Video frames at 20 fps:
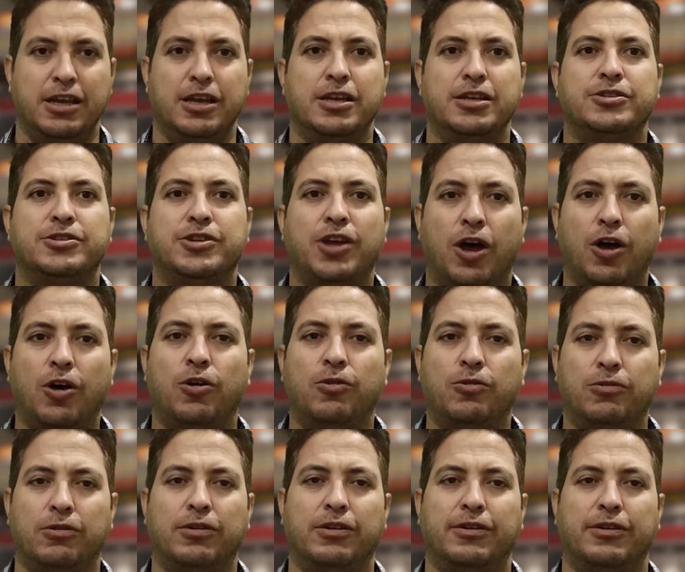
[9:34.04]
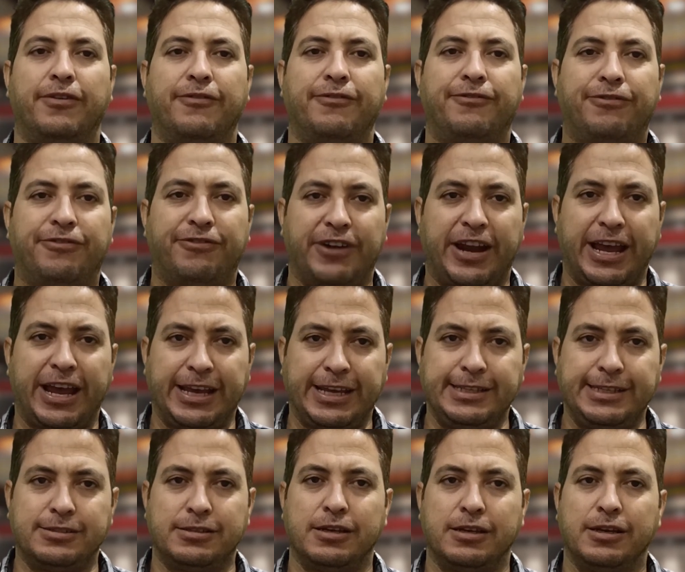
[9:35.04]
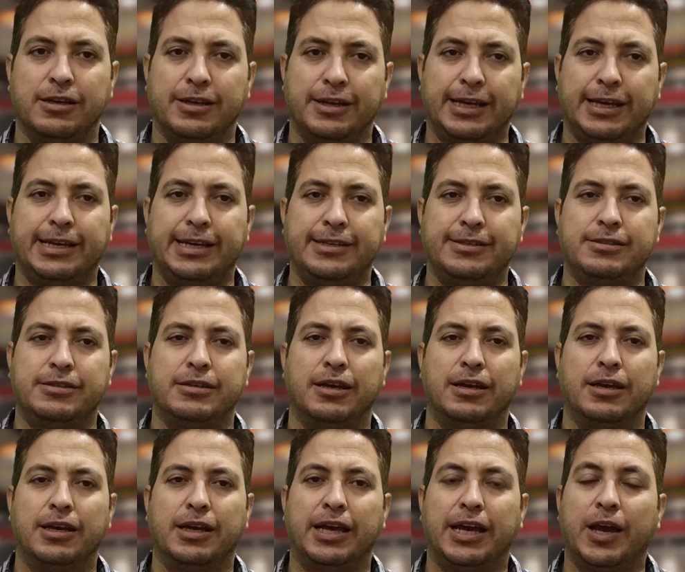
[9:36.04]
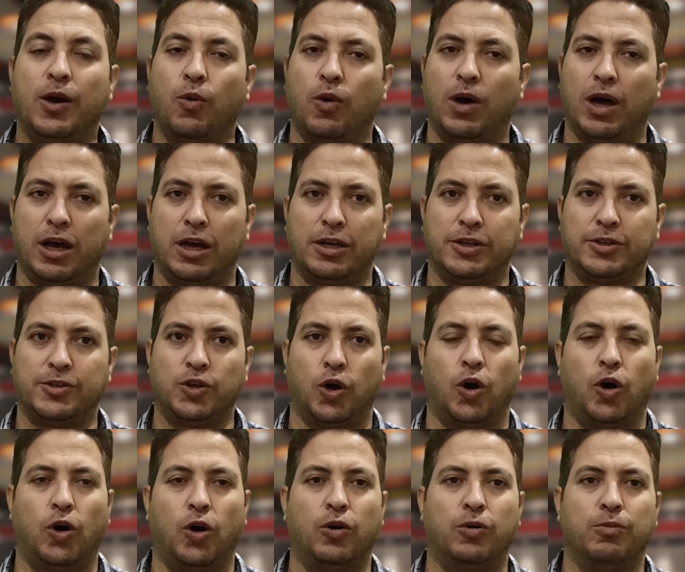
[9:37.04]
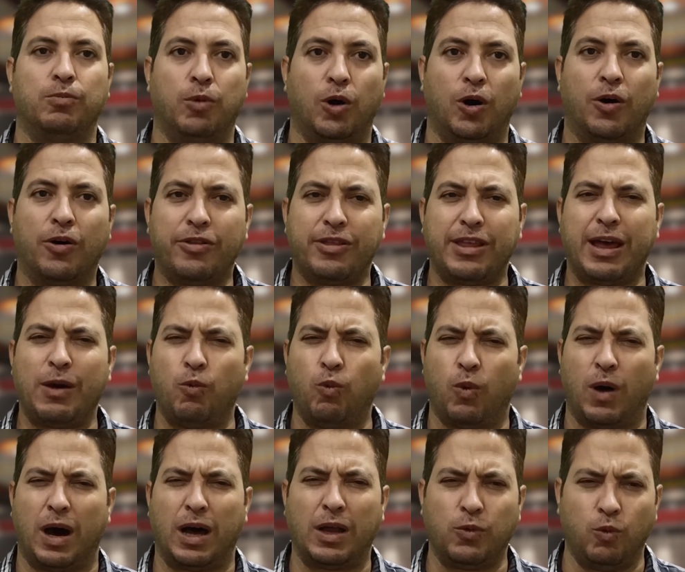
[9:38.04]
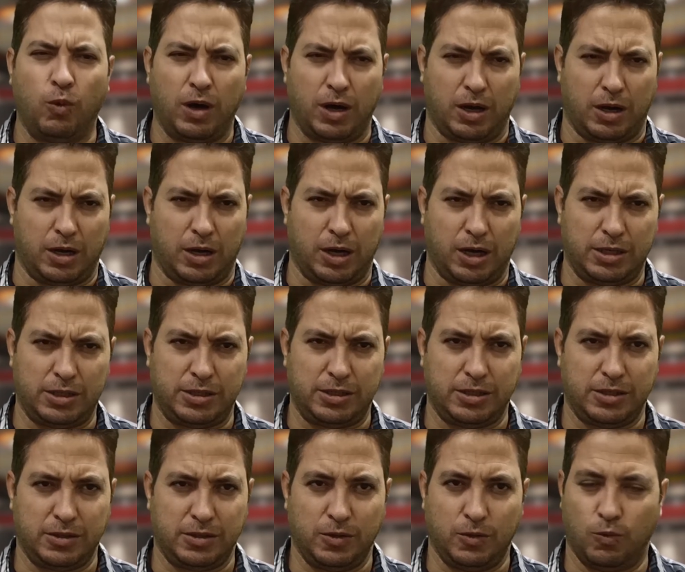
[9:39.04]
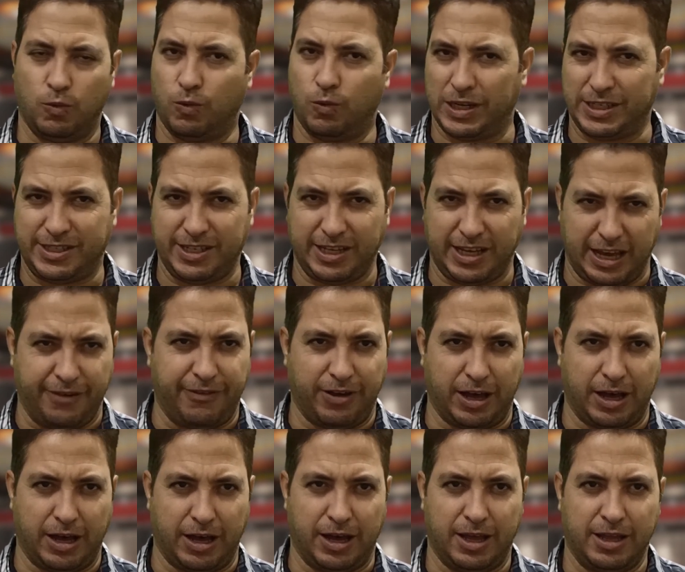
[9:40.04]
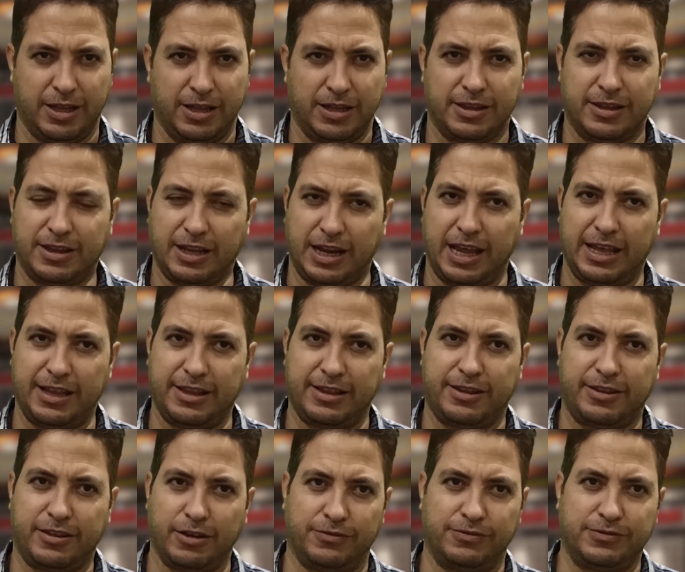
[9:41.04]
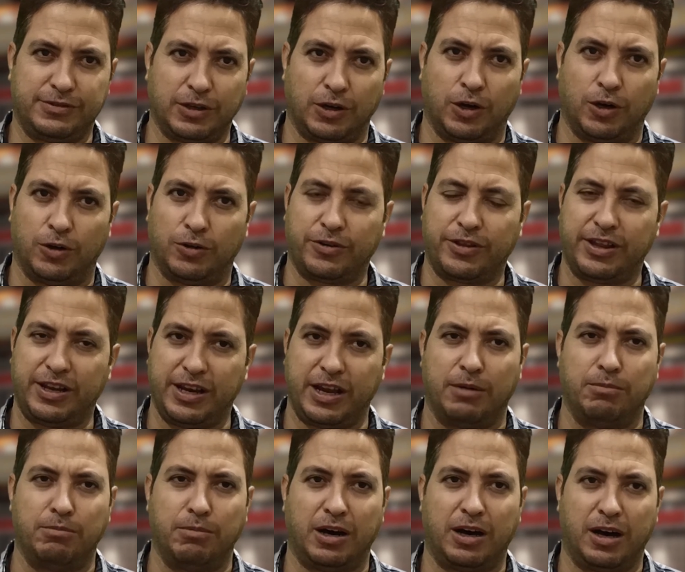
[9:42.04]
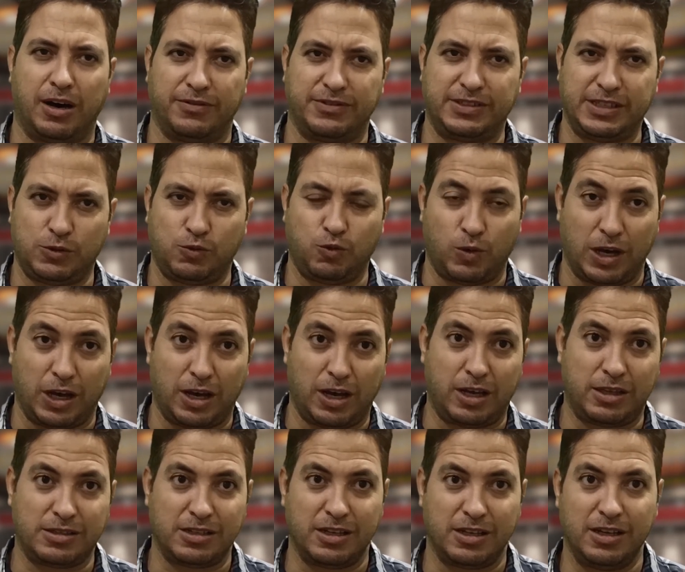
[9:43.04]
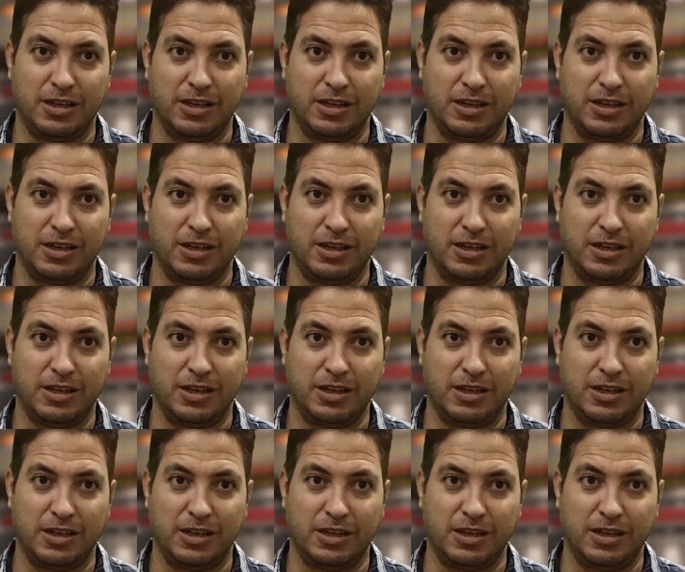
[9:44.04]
So, phrase is a word or more than one word, whatever the length of or the number of these words.